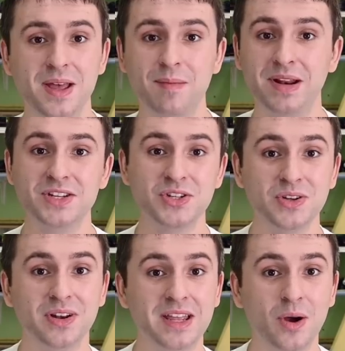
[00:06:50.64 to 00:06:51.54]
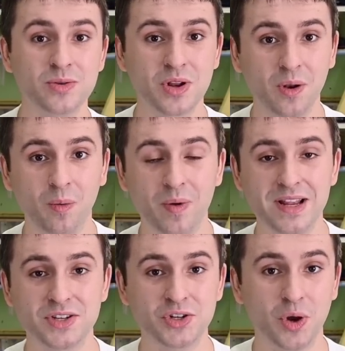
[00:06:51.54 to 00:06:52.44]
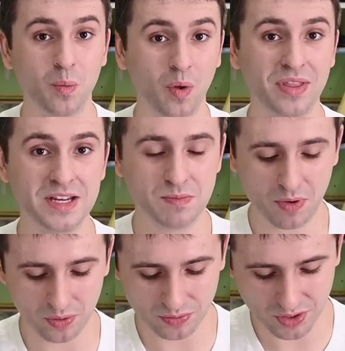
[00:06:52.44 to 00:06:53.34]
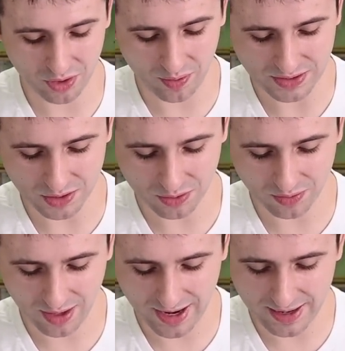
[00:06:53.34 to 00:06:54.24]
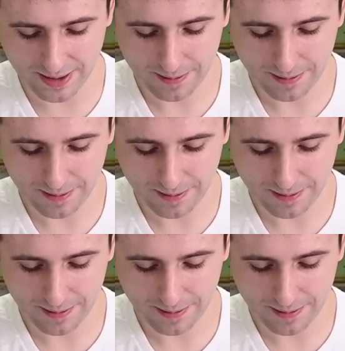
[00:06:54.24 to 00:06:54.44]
but it certainly goes a long way to show what these models are going to look like.